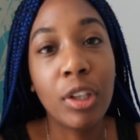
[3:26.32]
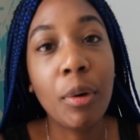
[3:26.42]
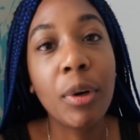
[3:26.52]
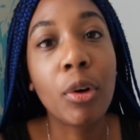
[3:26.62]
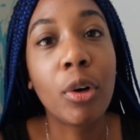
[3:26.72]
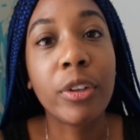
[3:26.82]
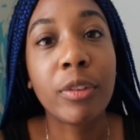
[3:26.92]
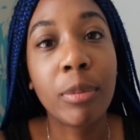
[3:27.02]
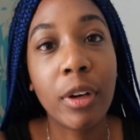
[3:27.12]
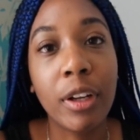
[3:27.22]
lower
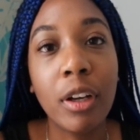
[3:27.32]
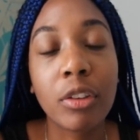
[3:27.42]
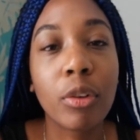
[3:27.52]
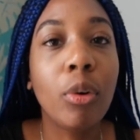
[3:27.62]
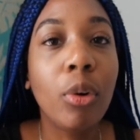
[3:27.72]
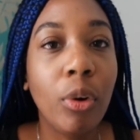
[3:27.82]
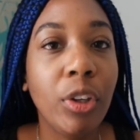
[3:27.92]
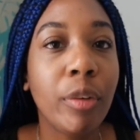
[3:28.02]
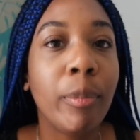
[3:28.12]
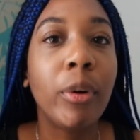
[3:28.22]
cost product,
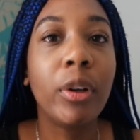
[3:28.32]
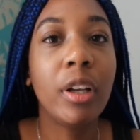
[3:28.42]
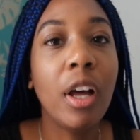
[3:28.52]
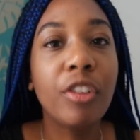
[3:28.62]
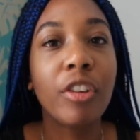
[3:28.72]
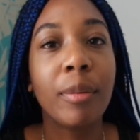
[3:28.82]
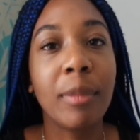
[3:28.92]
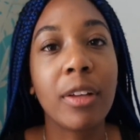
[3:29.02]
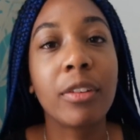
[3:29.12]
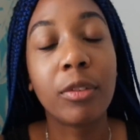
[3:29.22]
or you put larger
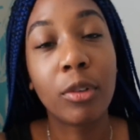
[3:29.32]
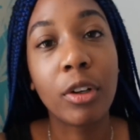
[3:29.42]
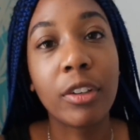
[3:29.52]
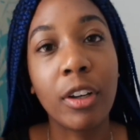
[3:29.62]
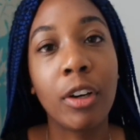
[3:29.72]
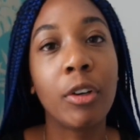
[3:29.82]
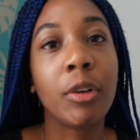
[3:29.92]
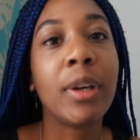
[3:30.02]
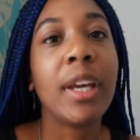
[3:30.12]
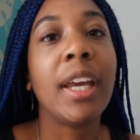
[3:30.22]
amounts of crocodile
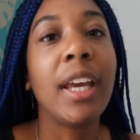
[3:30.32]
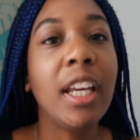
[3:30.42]
oil